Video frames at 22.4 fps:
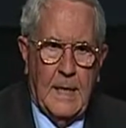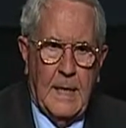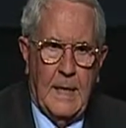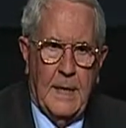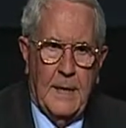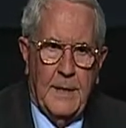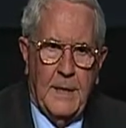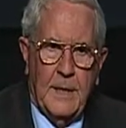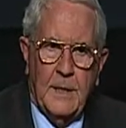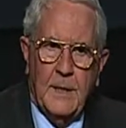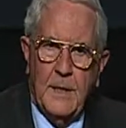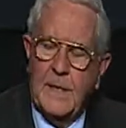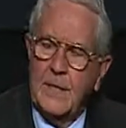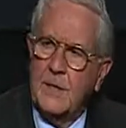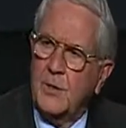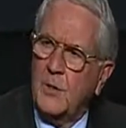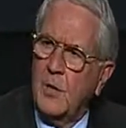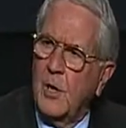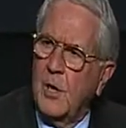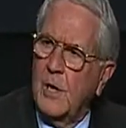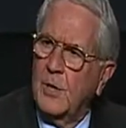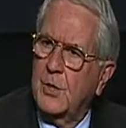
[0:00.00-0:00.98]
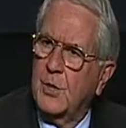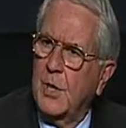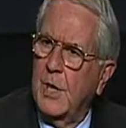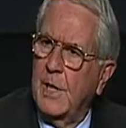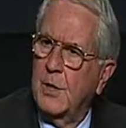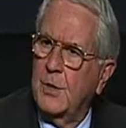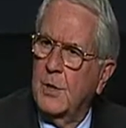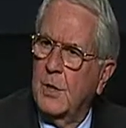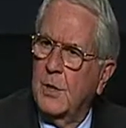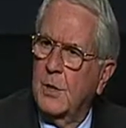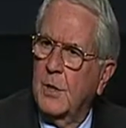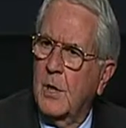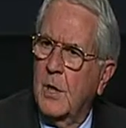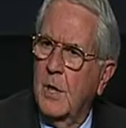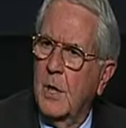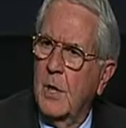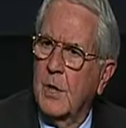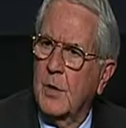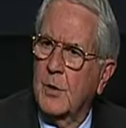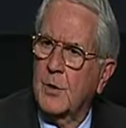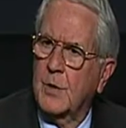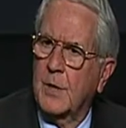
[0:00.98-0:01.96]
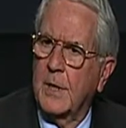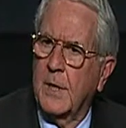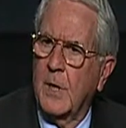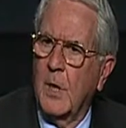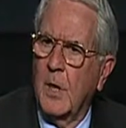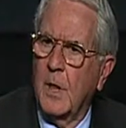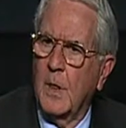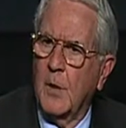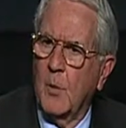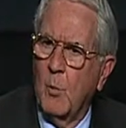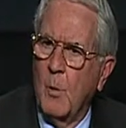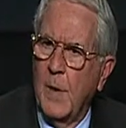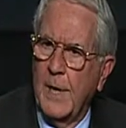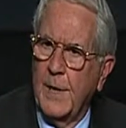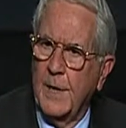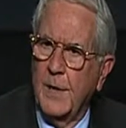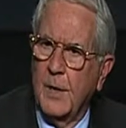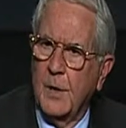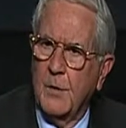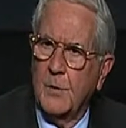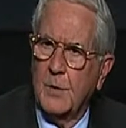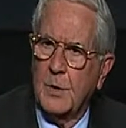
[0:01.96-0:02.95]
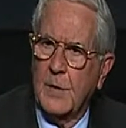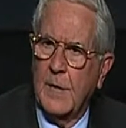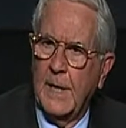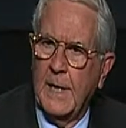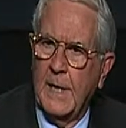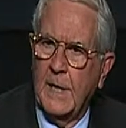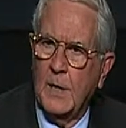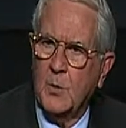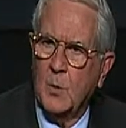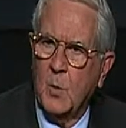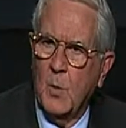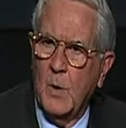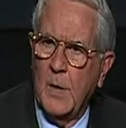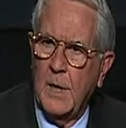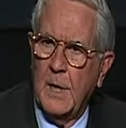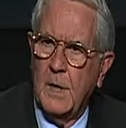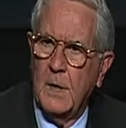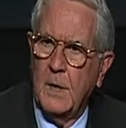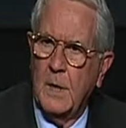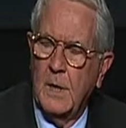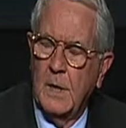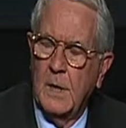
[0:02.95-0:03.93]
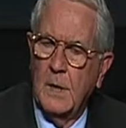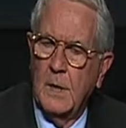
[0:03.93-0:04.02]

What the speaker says: And then they started changing colors in all the windows. And as we